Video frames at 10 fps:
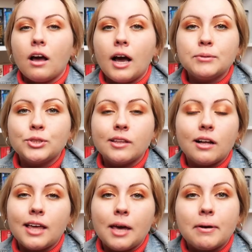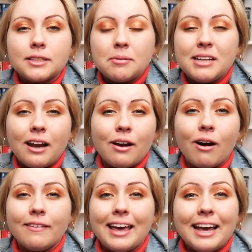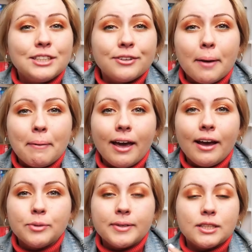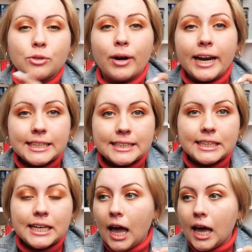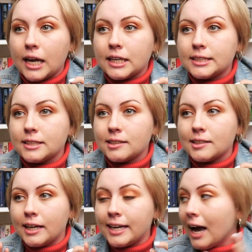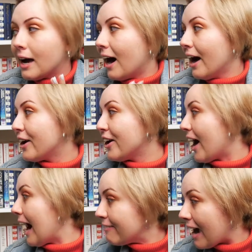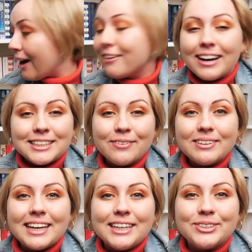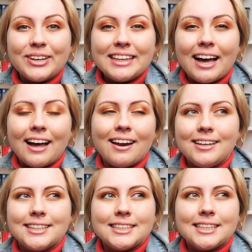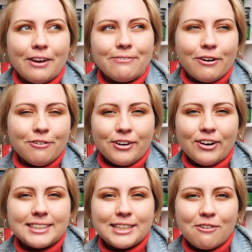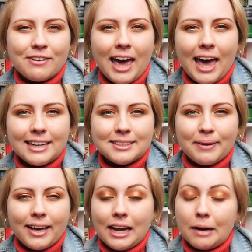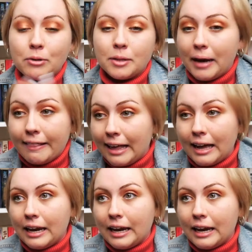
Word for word: I'm sure they'll keep us updated on their Instagram page, which is great. And yeah, I don't know, I, I actually really enjoyed that. It just, it felt very self-care to me and I'm all about that.